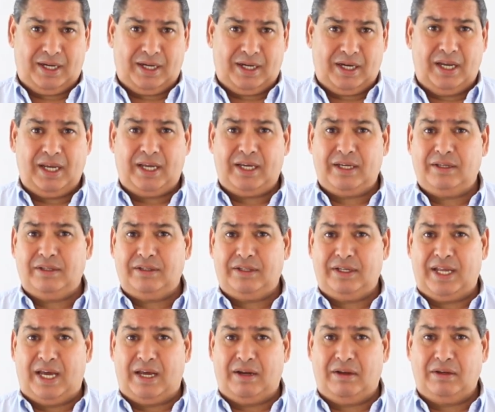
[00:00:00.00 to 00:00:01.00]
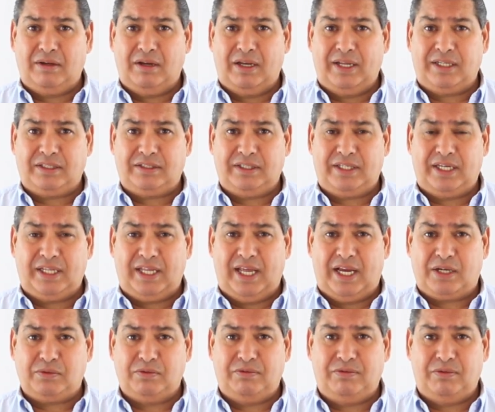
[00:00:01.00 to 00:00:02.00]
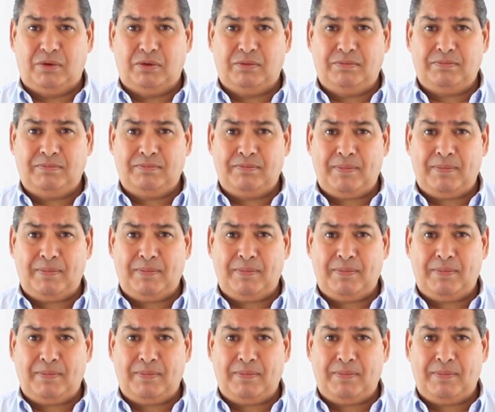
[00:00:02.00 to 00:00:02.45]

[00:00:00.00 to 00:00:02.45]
click the download link to get the actual form,